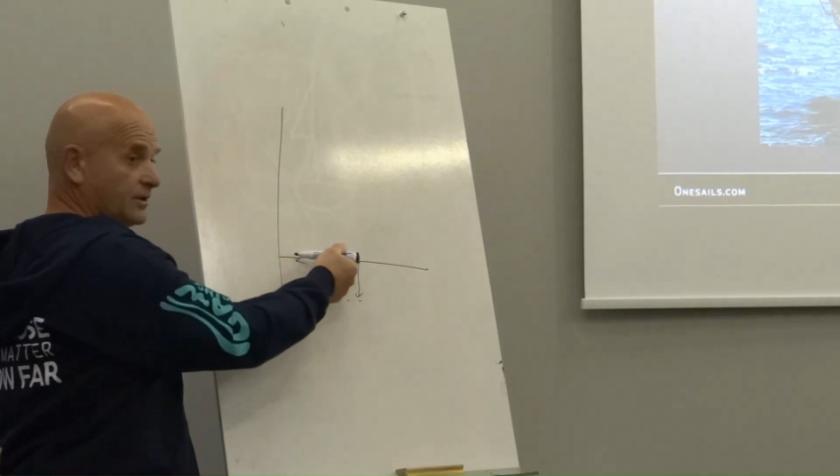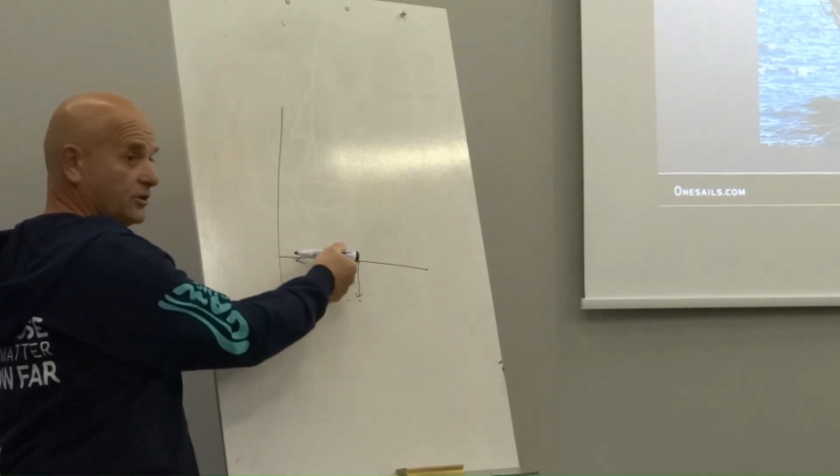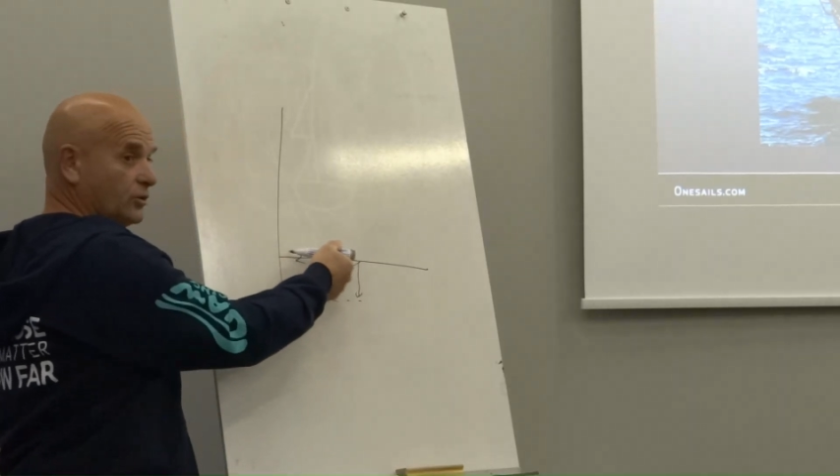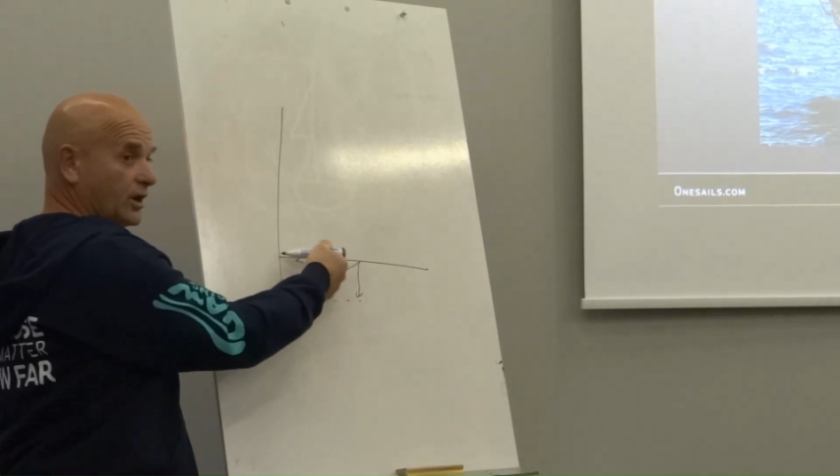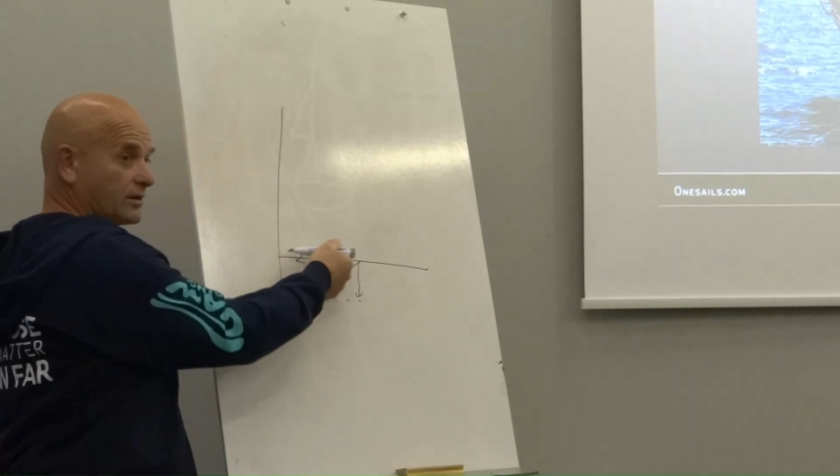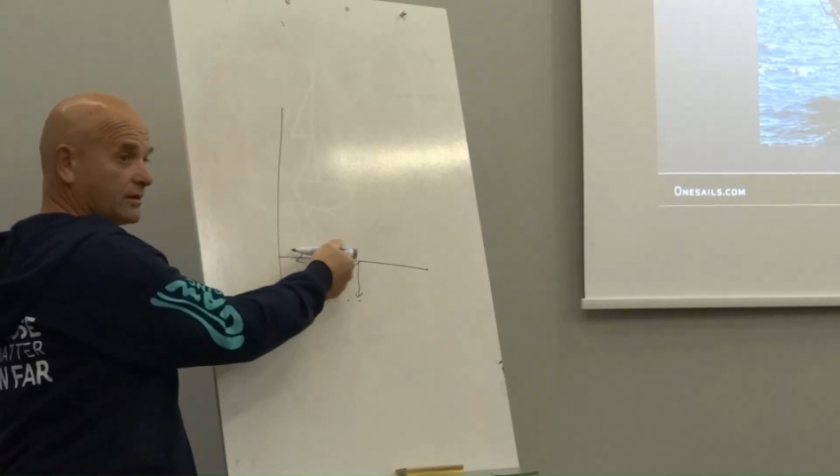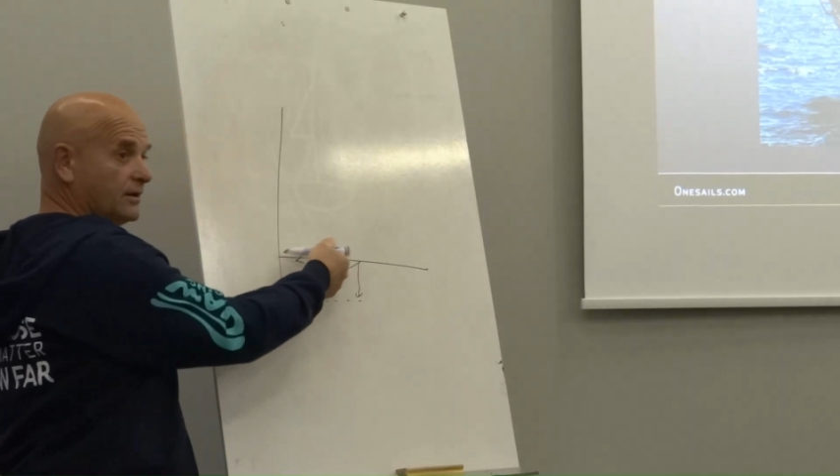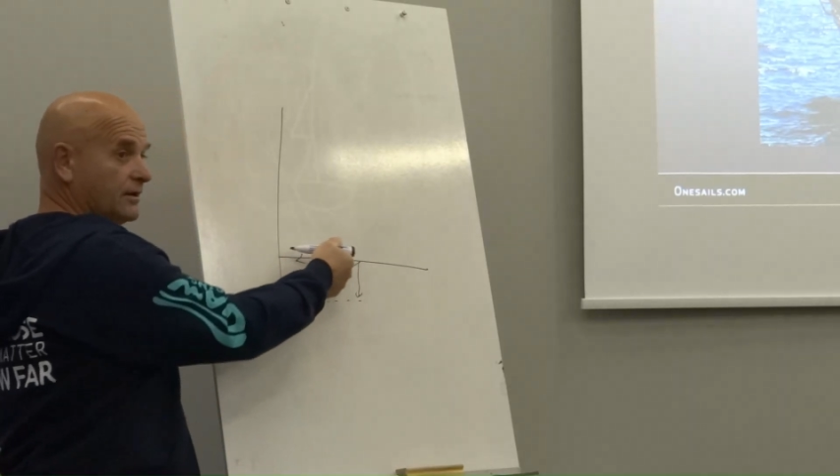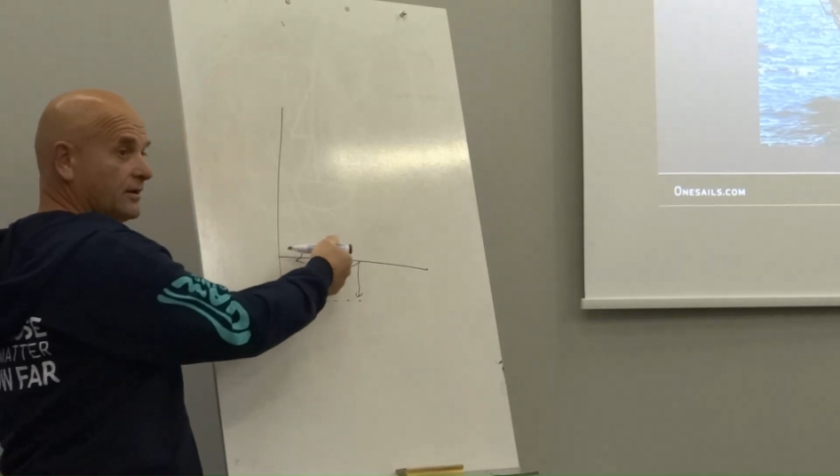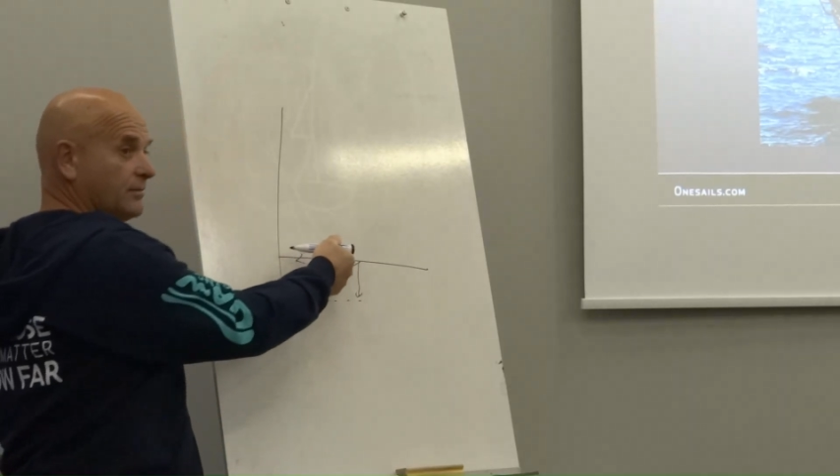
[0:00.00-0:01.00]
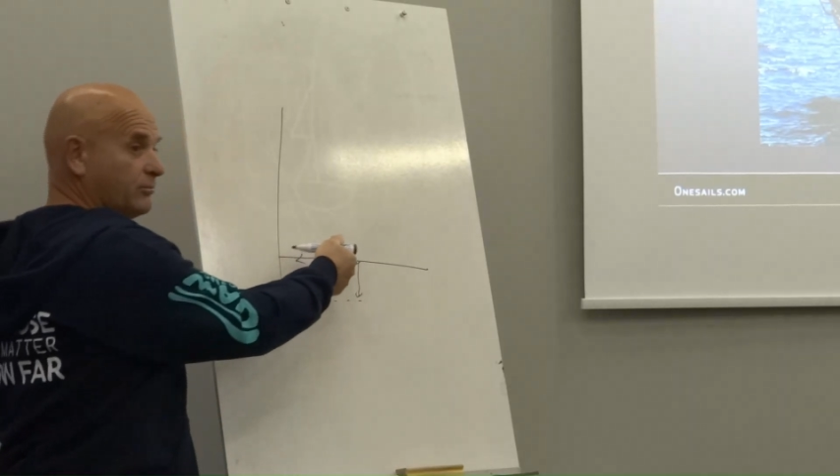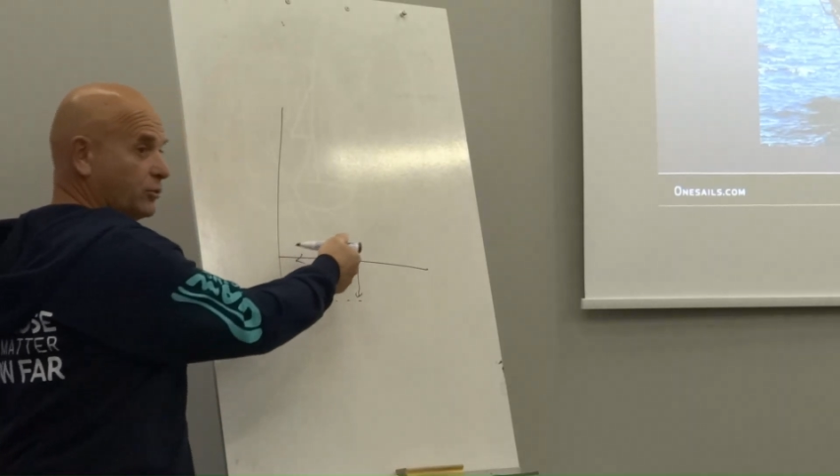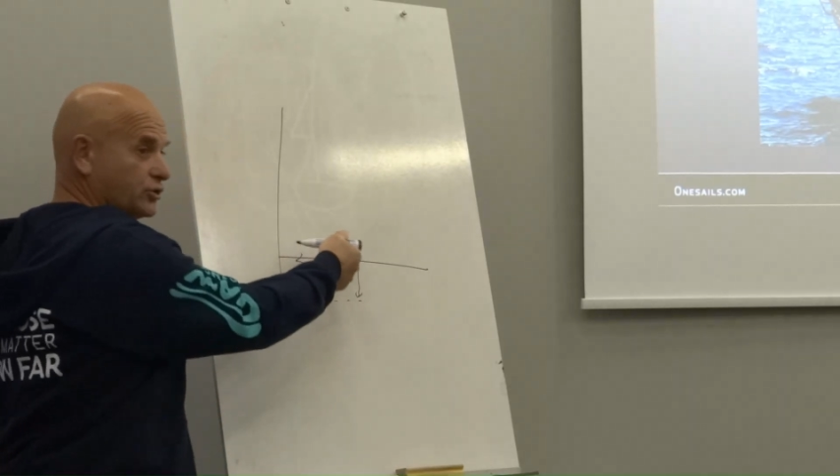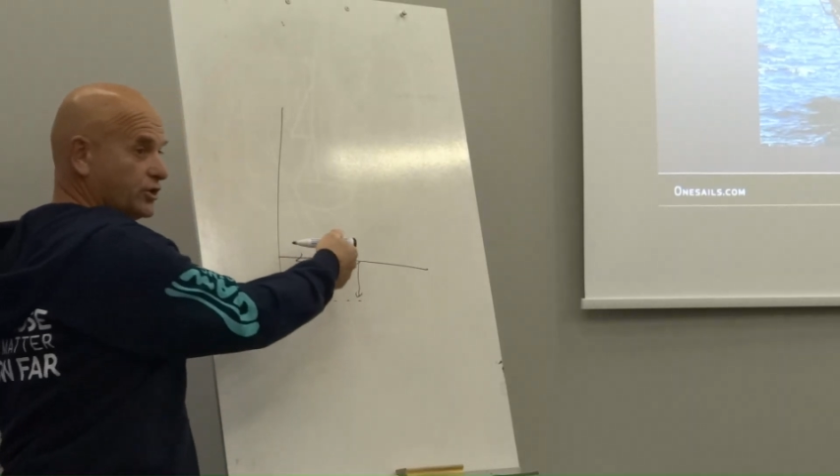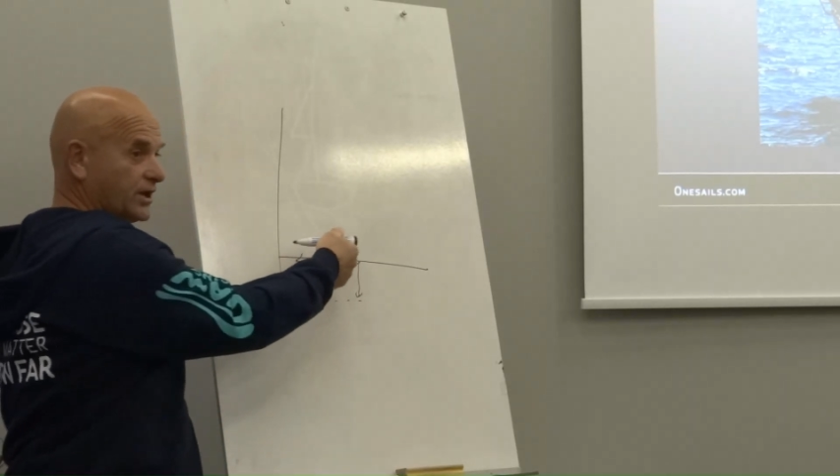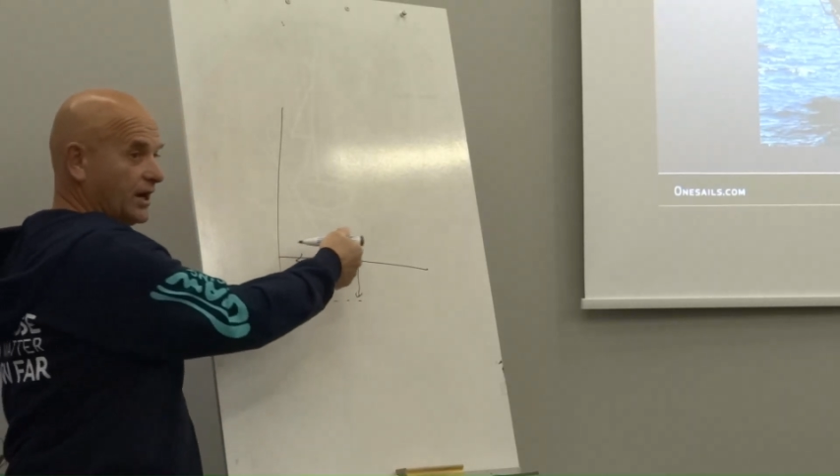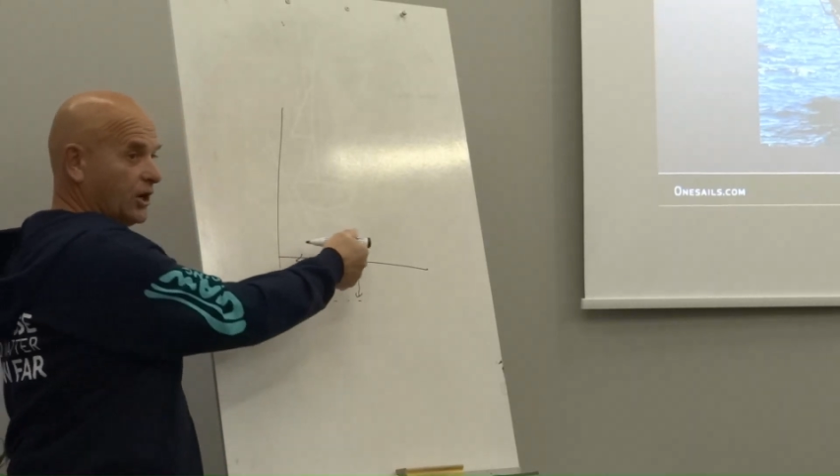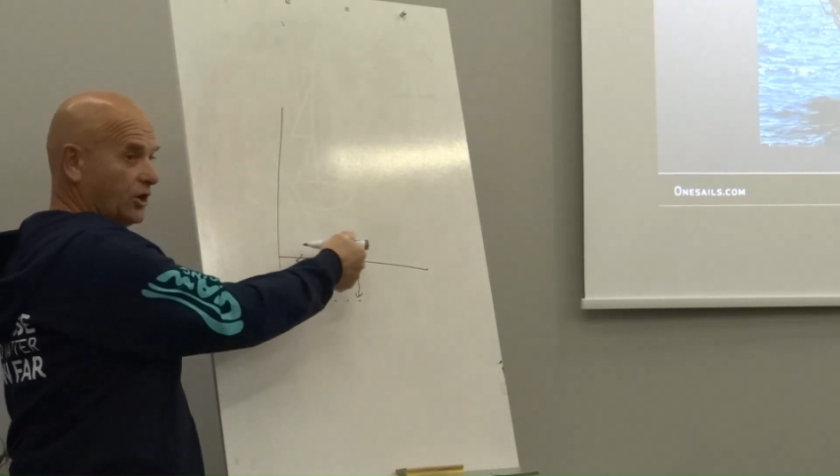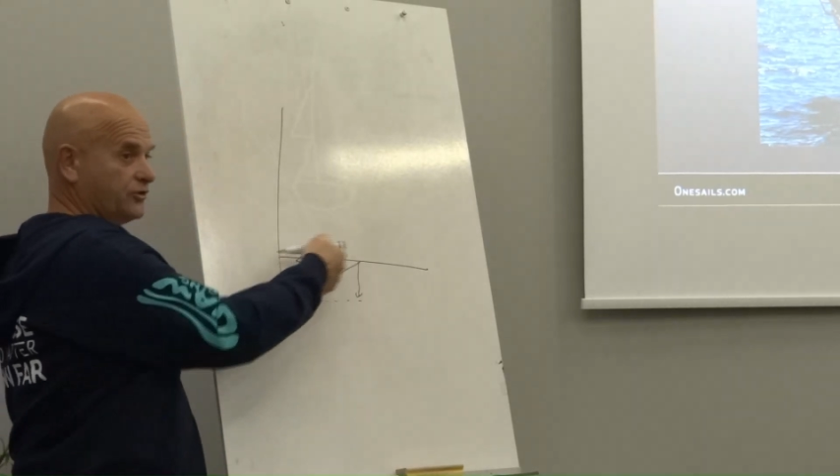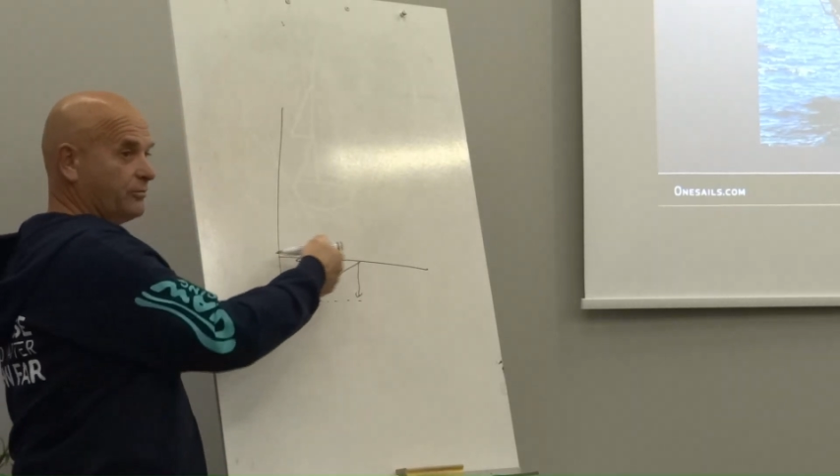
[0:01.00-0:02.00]
you are pushing a
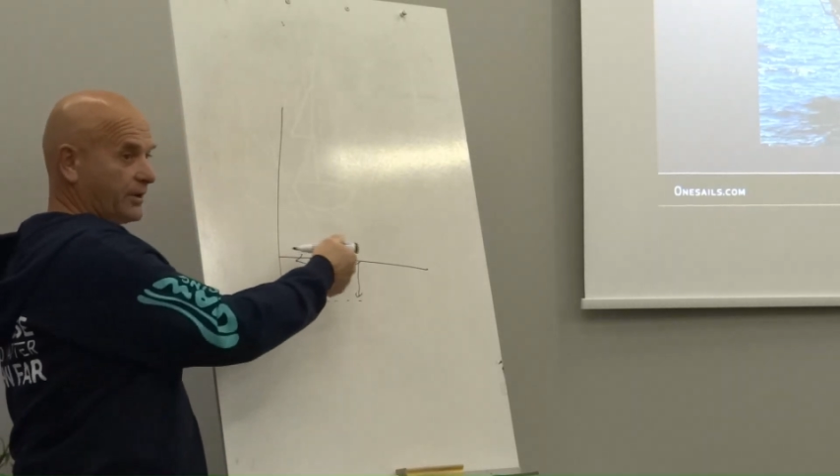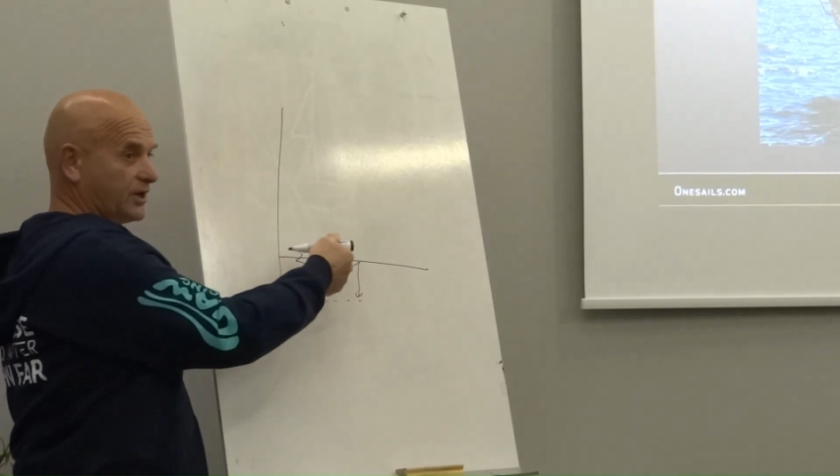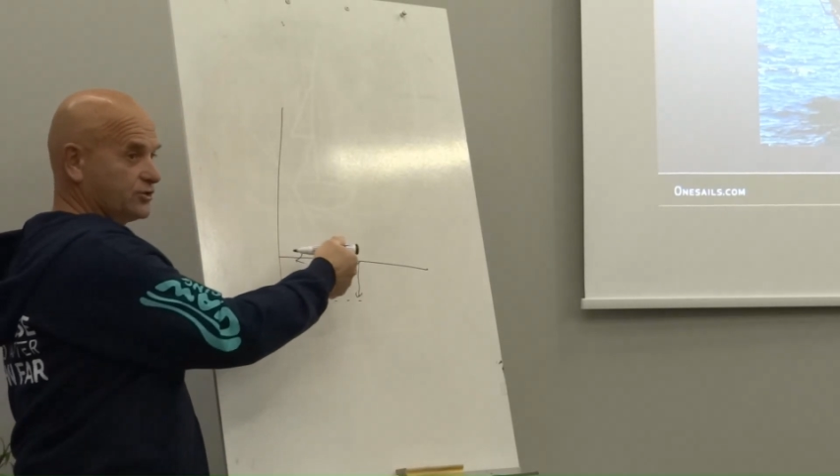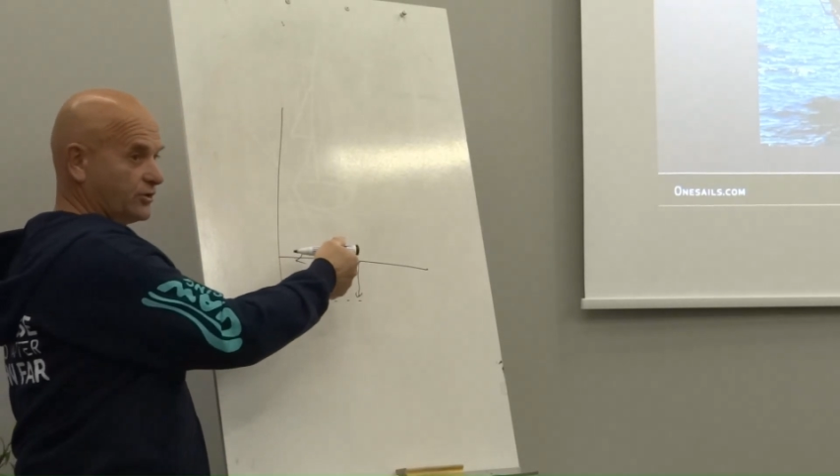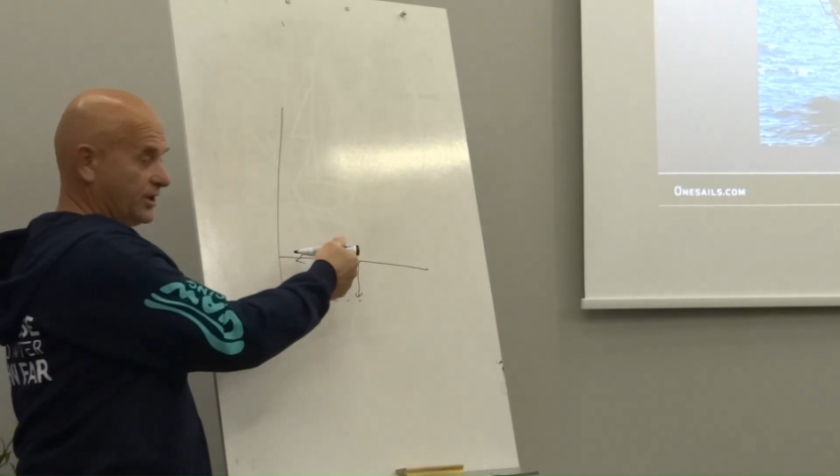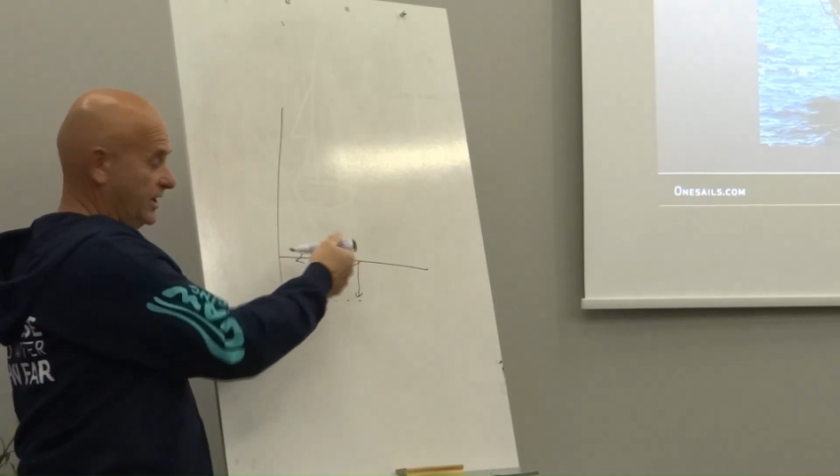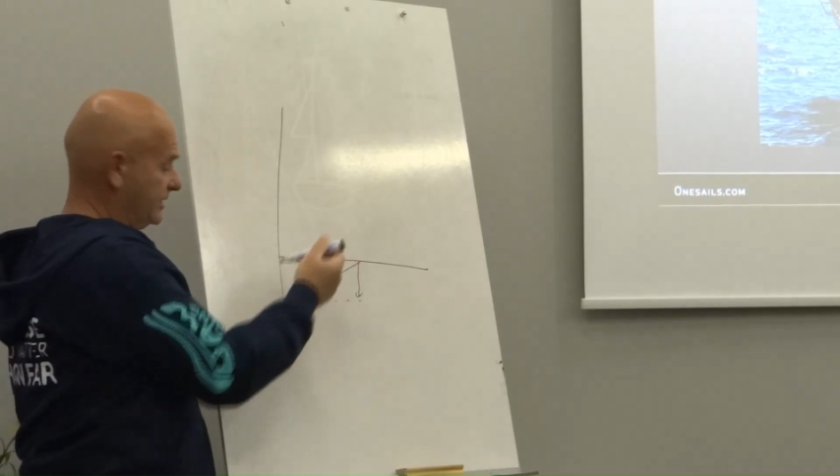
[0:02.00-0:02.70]
lot of pressure here,